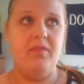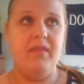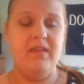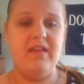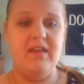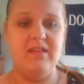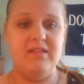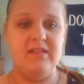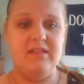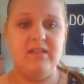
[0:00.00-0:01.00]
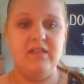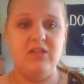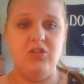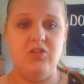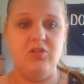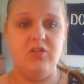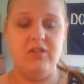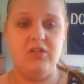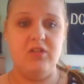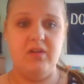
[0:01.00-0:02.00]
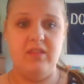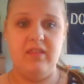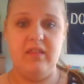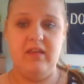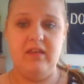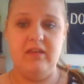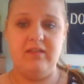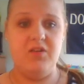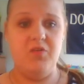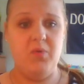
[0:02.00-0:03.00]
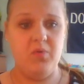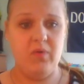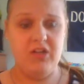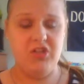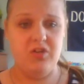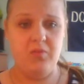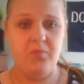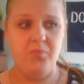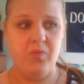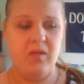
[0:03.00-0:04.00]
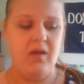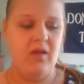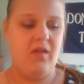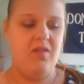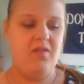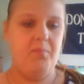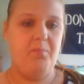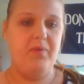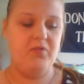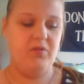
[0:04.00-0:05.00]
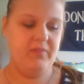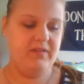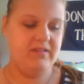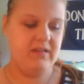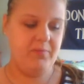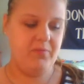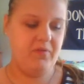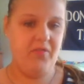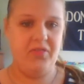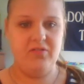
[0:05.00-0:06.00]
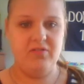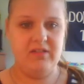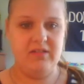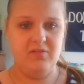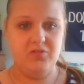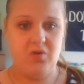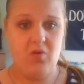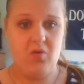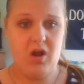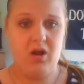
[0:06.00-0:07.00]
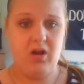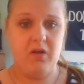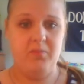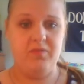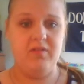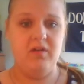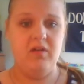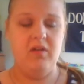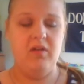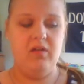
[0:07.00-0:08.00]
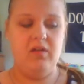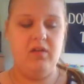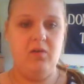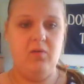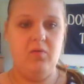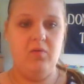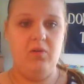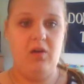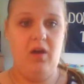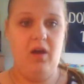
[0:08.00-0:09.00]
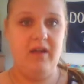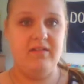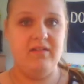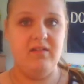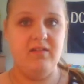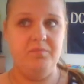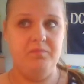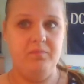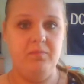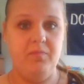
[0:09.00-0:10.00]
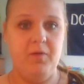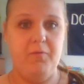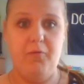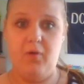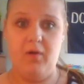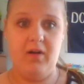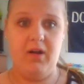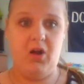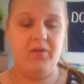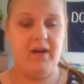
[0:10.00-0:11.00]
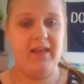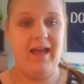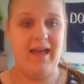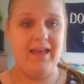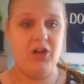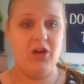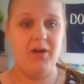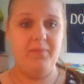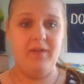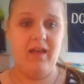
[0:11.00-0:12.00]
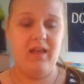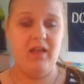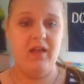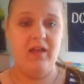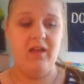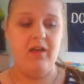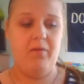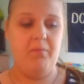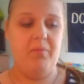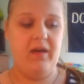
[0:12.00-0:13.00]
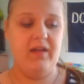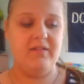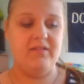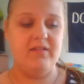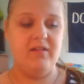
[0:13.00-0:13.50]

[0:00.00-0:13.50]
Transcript: They tend to stick to the 10 to 1 ratio, but normally sit up around 13 or so carbs. You know, not for an already high carb day, but